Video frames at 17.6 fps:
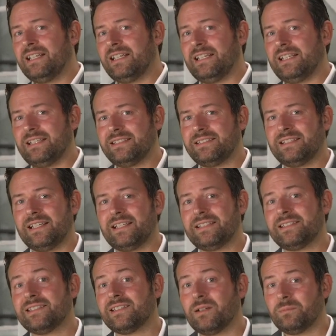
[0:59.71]
He
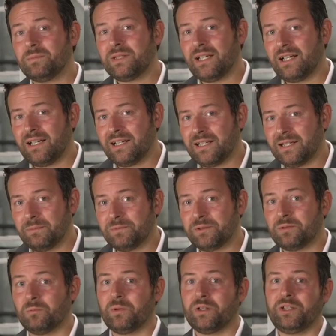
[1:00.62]
said
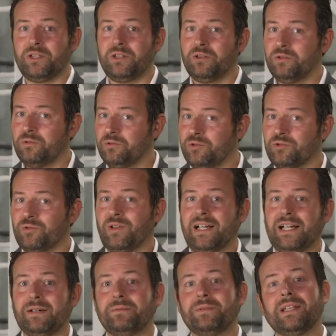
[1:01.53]
sometimes when you
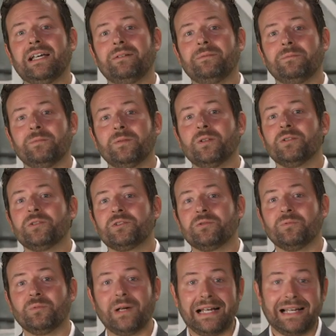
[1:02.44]
draft that
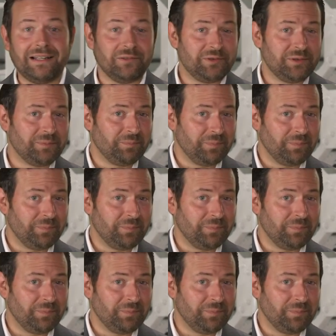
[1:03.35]
first round